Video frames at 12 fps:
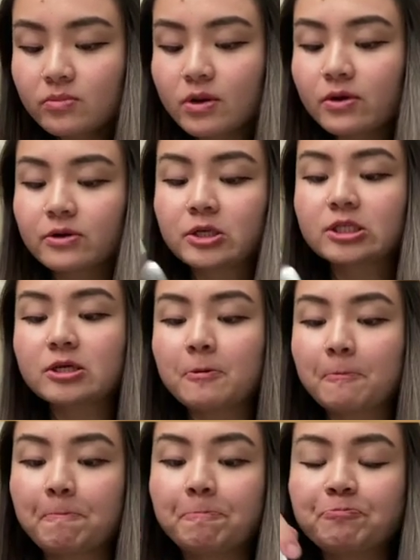There's
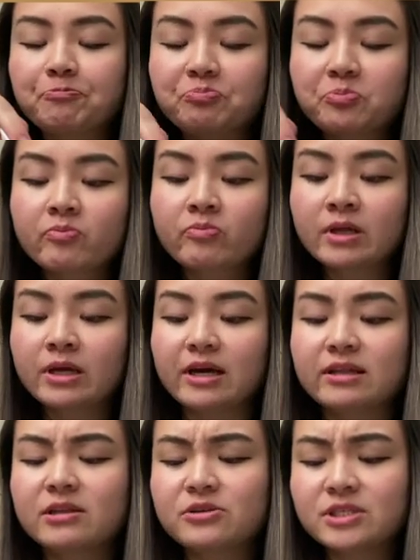I
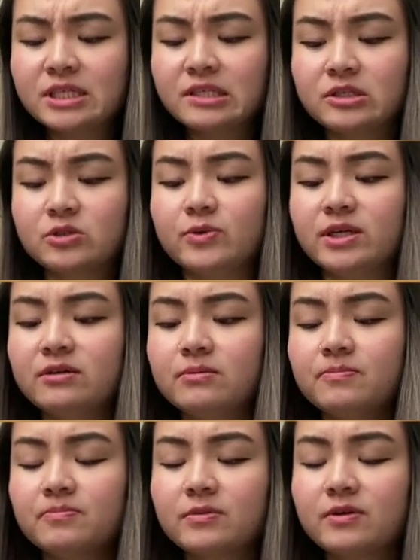think there's like a sweet
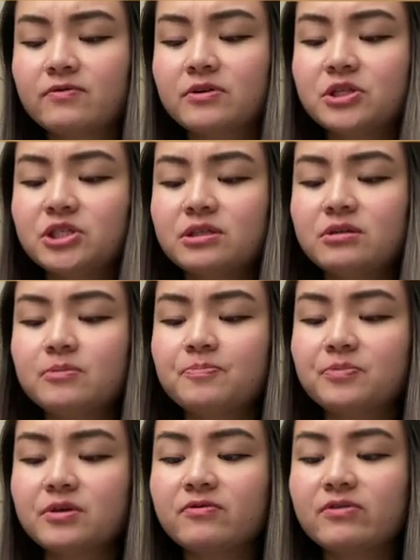version
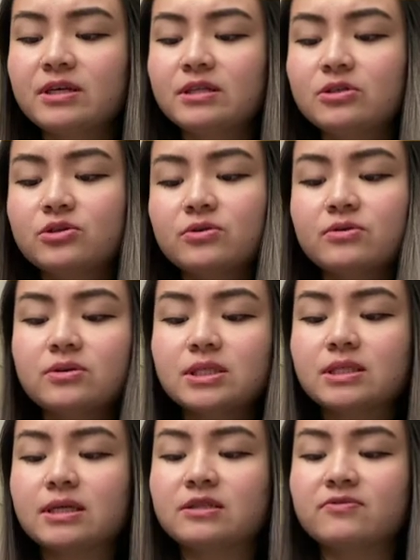of these jongs
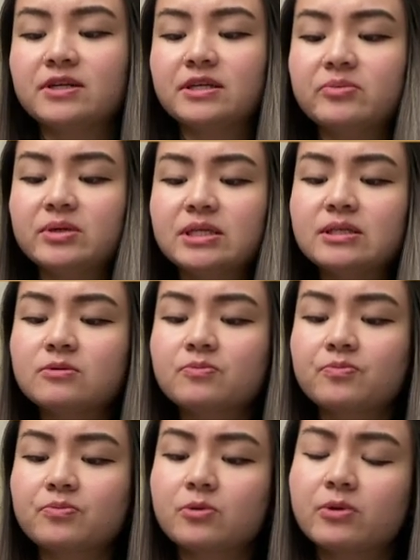that's Vietnamese
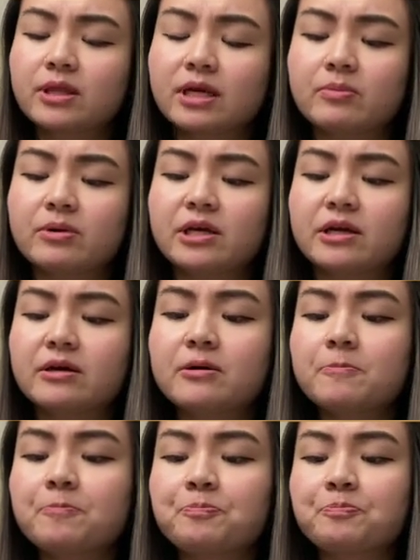with like banana.
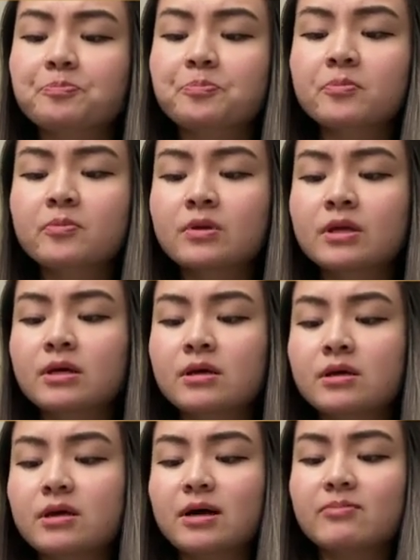
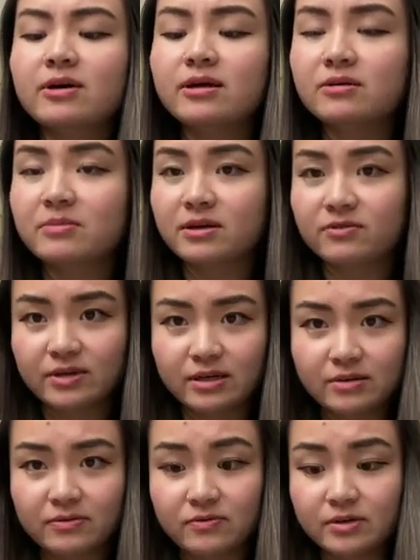I'm not a big fan
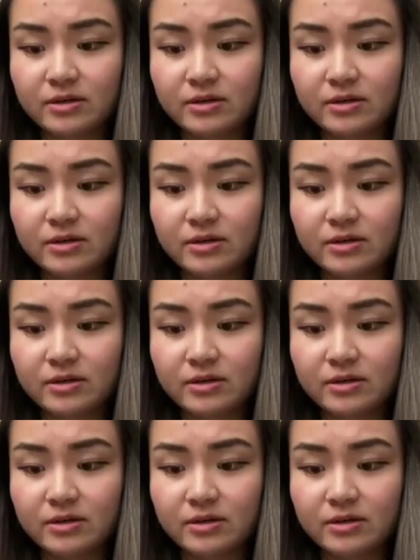of